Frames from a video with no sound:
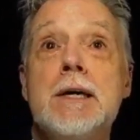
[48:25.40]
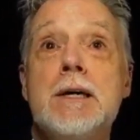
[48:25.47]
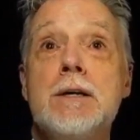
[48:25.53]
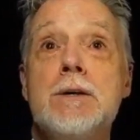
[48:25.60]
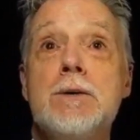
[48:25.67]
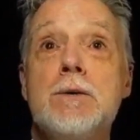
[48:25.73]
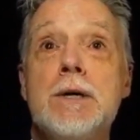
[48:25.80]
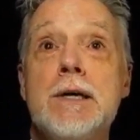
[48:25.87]

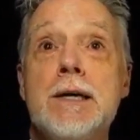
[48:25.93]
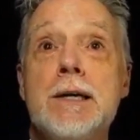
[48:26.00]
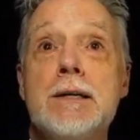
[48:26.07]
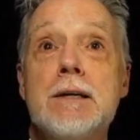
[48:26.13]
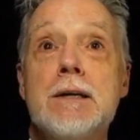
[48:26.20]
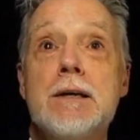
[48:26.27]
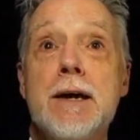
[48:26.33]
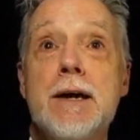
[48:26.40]
you can't
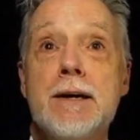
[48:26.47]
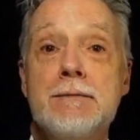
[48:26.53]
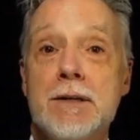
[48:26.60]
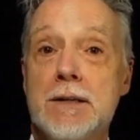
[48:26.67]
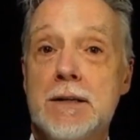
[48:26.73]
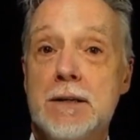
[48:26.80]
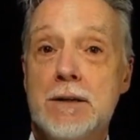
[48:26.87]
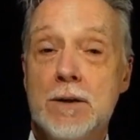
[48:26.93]
have
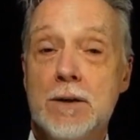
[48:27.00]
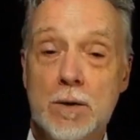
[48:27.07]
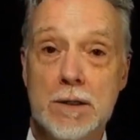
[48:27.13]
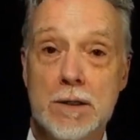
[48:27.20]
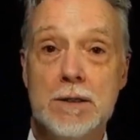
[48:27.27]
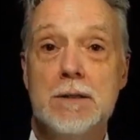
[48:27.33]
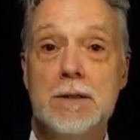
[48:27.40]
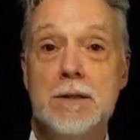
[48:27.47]
any
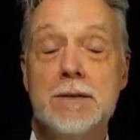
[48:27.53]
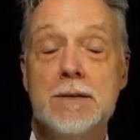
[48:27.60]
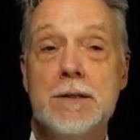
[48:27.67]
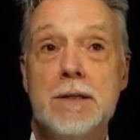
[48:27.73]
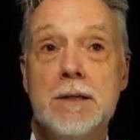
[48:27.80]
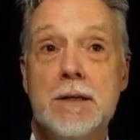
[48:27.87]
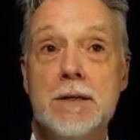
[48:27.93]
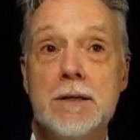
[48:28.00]
equality on
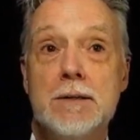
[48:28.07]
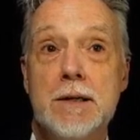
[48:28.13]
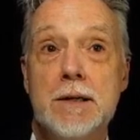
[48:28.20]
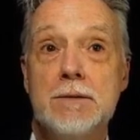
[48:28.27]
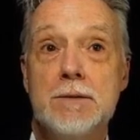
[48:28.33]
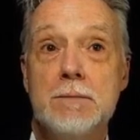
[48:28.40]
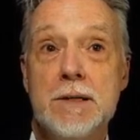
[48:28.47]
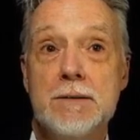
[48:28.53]
the, uh, and
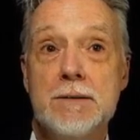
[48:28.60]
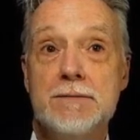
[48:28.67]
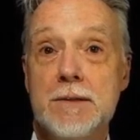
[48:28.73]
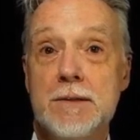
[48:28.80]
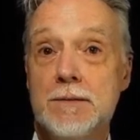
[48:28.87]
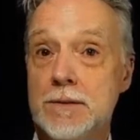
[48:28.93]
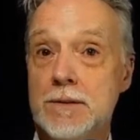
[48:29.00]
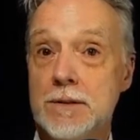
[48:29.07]
you might have
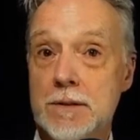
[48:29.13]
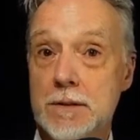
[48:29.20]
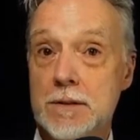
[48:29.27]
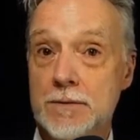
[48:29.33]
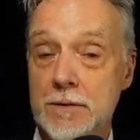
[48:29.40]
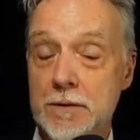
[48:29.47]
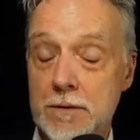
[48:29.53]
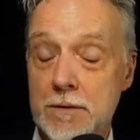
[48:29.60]
found this
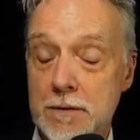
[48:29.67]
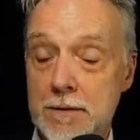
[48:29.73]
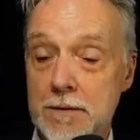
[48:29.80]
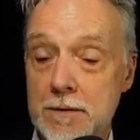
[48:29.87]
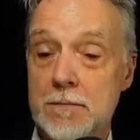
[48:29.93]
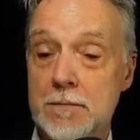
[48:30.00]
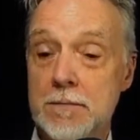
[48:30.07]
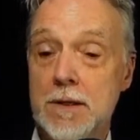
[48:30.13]
if you're on
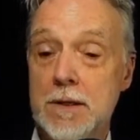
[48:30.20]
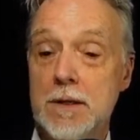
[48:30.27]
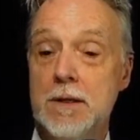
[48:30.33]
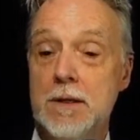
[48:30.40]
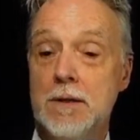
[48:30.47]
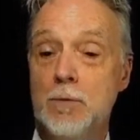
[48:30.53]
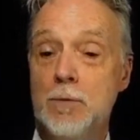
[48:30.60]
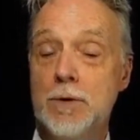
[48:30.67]
them
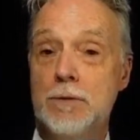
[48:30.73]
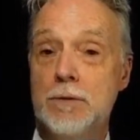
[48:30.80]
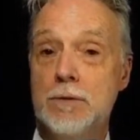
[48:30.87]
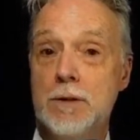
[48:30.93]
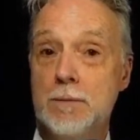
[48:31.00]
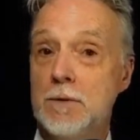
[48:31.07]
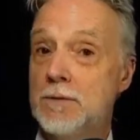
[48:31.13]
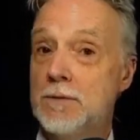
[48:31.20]
with the
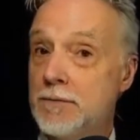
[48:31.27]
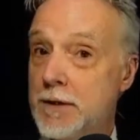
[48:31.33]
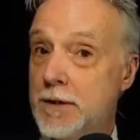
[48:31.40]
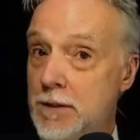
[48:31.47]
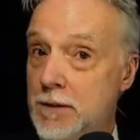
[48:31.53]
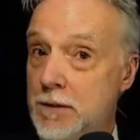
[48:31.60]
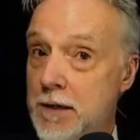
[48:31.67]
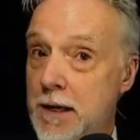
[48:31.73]
number of
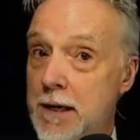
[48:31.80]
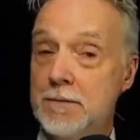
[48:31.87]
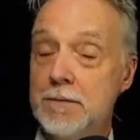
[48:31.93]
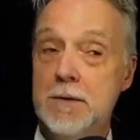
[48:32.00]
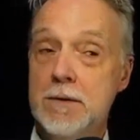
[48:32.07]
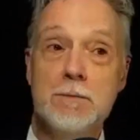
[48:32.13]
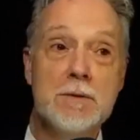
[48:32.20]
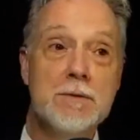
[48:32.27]
friends you have,
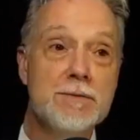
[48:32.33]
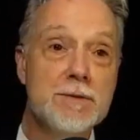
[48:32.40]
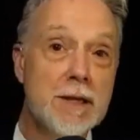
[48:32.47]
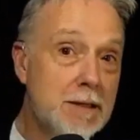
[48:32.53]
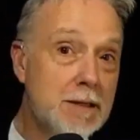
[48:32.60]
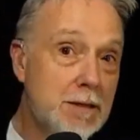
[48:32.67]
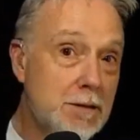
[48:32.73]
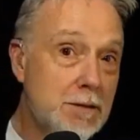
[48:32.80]
the number of
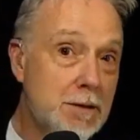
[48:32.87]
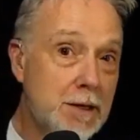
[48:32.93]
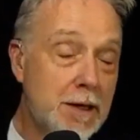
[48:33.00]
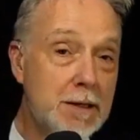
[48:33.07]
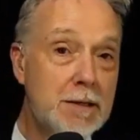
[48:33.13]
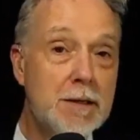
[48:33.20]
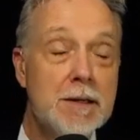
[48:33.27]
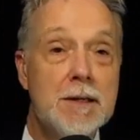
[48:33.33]
likes you
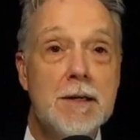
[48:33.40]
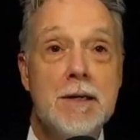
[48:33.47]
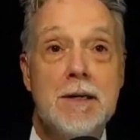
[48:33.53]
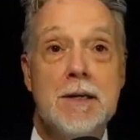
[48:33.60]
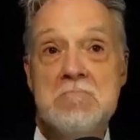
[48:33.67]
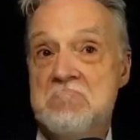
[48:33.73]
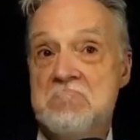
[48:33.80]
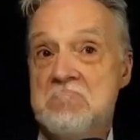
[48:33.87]
get.
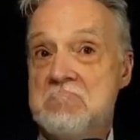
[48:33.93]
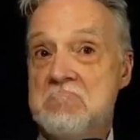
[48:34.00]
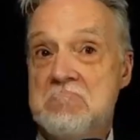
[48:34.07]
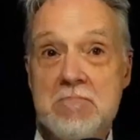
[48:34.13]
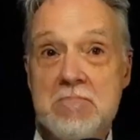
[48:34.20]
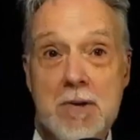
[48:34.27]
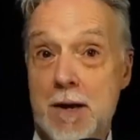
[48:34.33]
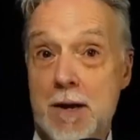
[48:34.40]

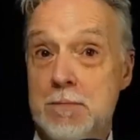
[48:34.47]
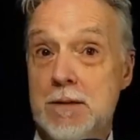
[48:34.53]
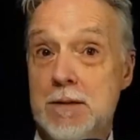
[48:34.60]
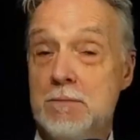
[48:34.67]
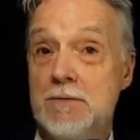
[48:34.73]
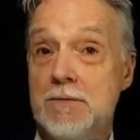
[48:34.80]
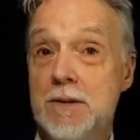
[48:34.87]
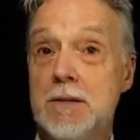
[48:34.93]
I mean,
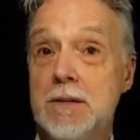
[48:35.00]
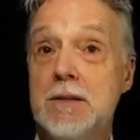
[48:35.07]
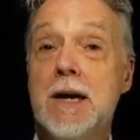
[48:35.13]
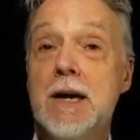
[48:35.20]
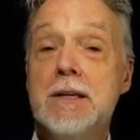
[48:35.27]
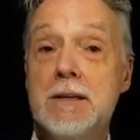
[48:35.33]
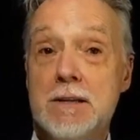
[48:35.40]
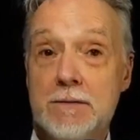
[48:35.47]
you'd be very
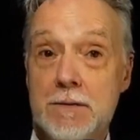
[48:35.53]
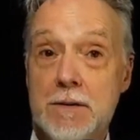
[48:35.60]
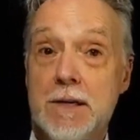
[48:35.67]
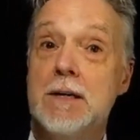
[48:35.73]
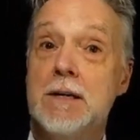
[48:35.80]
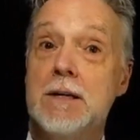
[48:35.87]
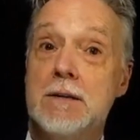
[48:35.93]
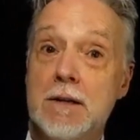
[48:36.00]
lucky if you're
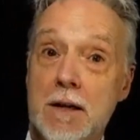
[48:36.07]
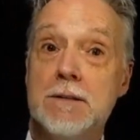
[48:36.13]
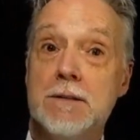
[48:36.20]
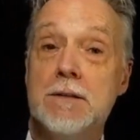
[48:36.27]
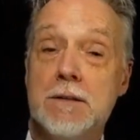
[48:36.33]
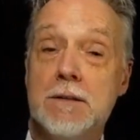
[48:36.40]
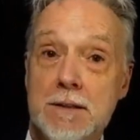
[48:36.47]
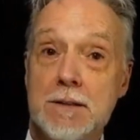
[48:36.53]
getting
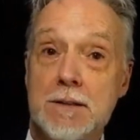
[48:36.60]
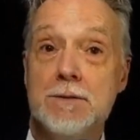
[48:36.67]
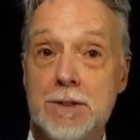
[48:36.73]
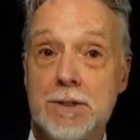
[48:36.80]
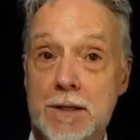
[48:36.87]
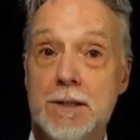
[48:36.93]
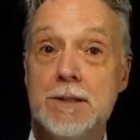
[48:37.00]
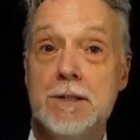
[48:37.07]
lots and lots of
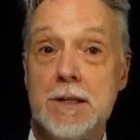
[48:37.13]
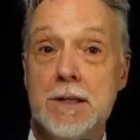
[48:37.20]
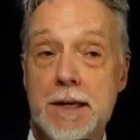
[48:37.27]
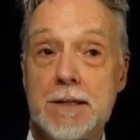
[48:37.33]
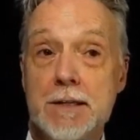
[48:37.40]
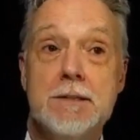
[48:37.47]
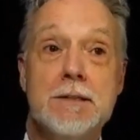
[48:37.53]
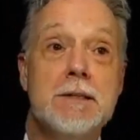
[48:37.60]
shares and
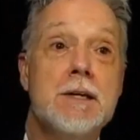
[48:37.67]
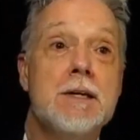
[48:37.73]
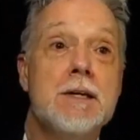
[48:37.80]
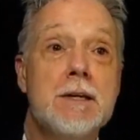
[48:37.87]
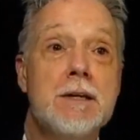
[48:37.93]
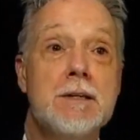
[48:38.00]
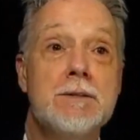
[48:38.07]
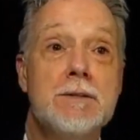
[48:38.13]
likes.
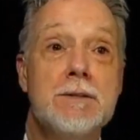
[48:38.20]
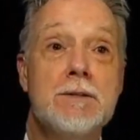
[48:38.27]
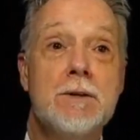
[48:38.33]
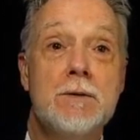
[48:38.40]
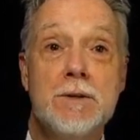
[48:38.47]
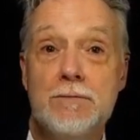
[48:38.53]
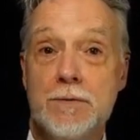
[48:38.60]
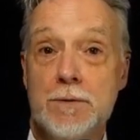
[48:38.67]
It's
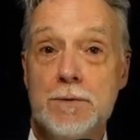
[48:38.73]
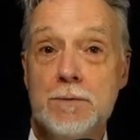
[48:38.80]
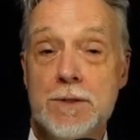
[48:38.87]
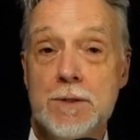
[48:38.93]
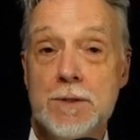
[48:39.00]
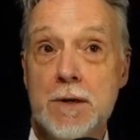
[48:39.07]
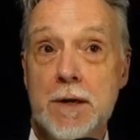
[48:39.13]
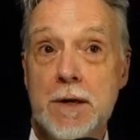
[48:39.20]
so
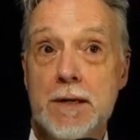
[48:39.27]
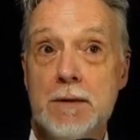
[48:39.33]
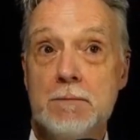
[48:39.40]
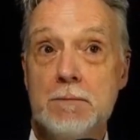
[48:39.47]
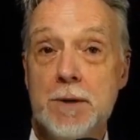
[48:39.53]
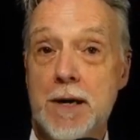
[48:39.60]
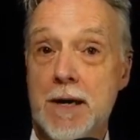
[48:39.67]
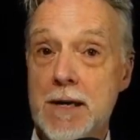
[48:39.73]
influenced
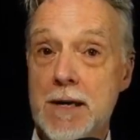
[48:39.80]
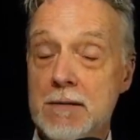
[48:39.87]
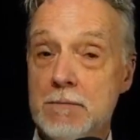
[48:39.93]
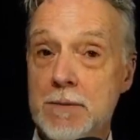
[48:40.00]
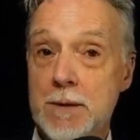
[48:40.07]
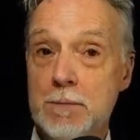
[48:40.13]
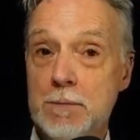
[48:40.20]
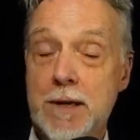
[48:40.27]
by
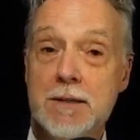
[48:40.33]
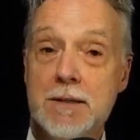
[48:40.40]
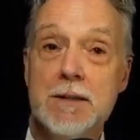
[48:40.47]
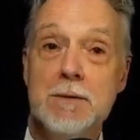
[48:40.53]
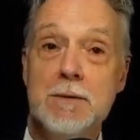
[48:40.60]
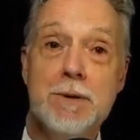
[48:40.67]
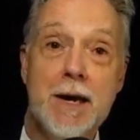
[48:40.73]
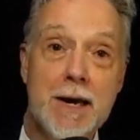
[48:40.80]
pay. People
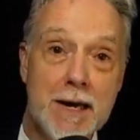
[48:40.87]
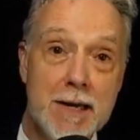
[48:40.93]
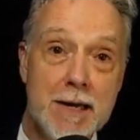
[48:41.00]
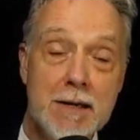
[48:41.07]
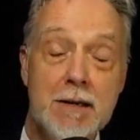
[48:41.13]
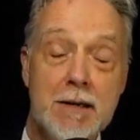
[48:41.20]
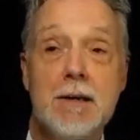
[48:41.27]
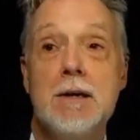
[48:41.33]
actually
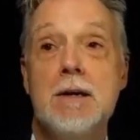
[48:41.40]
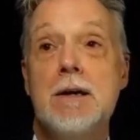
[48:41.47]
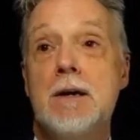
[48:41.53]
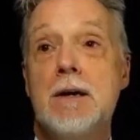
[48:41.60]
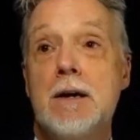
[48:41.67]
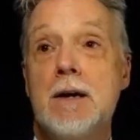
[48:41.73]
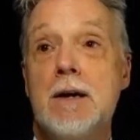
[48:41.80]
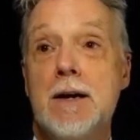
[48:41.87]
pay
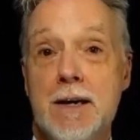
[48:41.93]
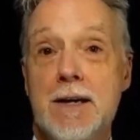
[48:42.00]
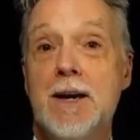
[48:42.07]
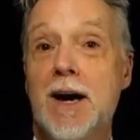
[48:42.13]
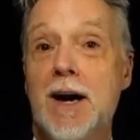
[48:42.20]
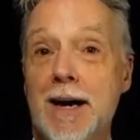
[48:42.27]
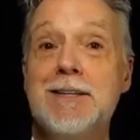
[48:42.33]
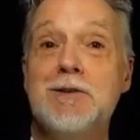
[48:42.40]
uh,
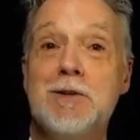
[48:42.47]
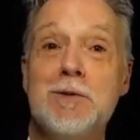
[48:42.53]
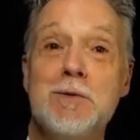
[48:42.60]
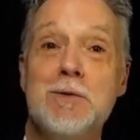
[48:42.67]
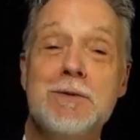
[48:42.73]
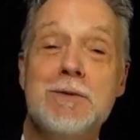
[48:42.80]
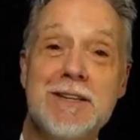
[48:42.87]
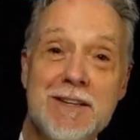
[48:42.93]
AI
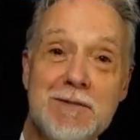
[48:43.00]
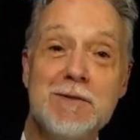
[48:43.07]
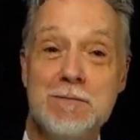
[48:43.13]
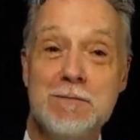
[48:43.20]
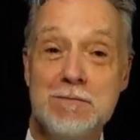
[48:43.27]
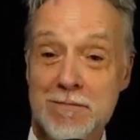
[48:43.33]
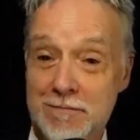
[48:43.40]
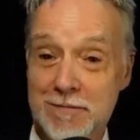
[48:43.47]
to
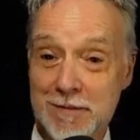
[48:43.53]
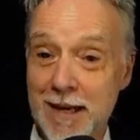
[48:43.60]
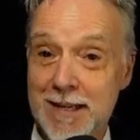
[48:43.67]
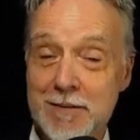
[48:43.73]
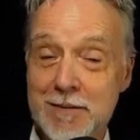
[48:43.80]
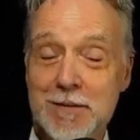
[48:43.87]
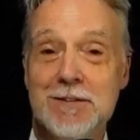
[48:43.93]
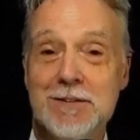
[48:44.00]
give them
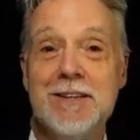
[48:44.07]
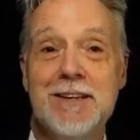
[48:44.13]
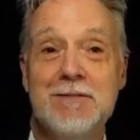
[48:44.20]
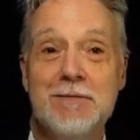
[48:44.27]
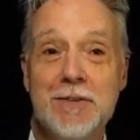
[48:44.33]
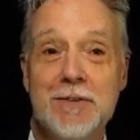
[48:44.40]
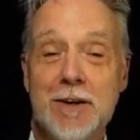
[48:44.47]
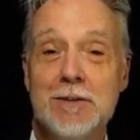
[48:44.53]
likes
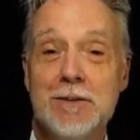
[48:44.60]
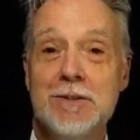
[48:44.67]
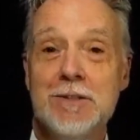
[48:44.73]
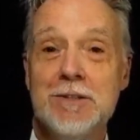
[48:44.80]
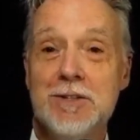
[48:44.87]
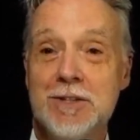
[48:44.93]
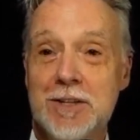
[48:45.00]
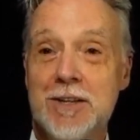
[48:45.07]
and
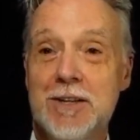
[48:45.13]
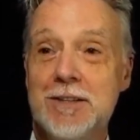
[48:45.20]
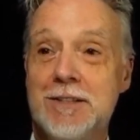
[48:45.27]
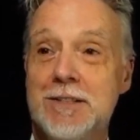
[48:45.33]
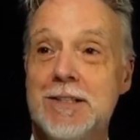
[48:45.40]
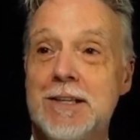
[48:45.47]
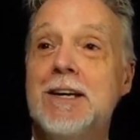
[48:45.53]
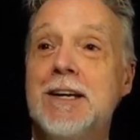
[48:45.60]
follows and
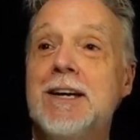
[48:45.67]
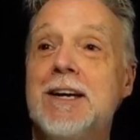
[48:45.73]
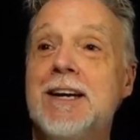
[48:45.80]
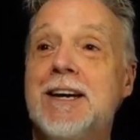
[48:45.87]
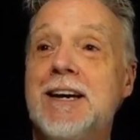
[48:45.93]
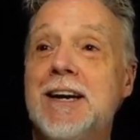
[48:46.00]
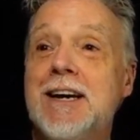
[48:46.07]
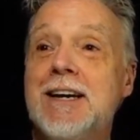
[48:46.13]
shares.
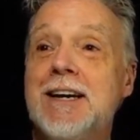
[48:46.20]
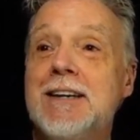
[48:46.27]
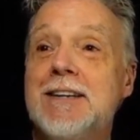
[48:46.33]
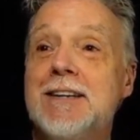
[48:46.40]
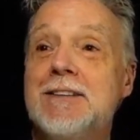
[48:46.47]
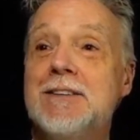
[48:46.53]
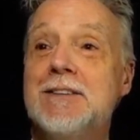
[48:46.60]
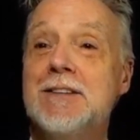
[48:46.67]

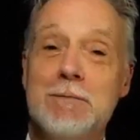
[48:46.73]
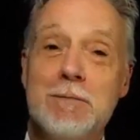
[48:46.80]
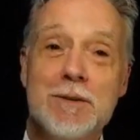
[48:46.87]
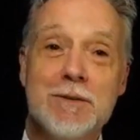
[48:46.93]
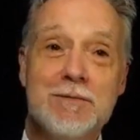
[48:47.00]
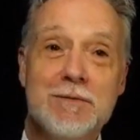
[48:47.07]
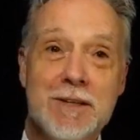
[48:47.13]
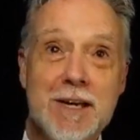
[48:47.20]
And there's a
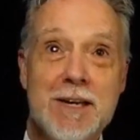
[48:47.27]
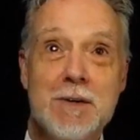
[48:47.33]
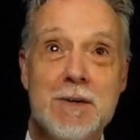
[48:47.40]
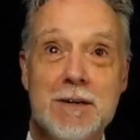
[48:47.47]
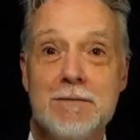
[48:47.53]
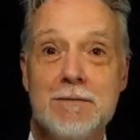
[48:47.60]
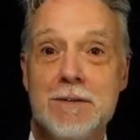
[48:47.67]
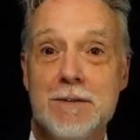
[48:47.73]
number of
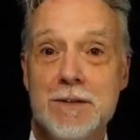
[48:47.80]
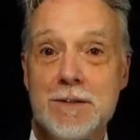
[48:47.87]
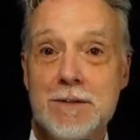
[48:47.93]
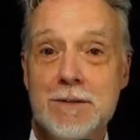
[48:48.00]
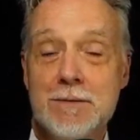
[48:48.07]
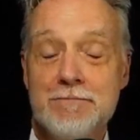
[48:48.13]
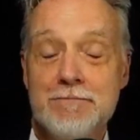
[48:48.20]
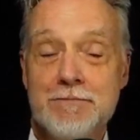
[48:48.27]
gaming of the
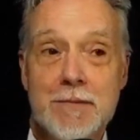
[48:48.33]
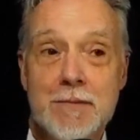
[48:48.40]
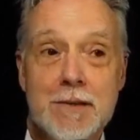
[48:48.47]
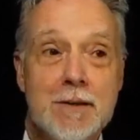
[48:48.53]
system.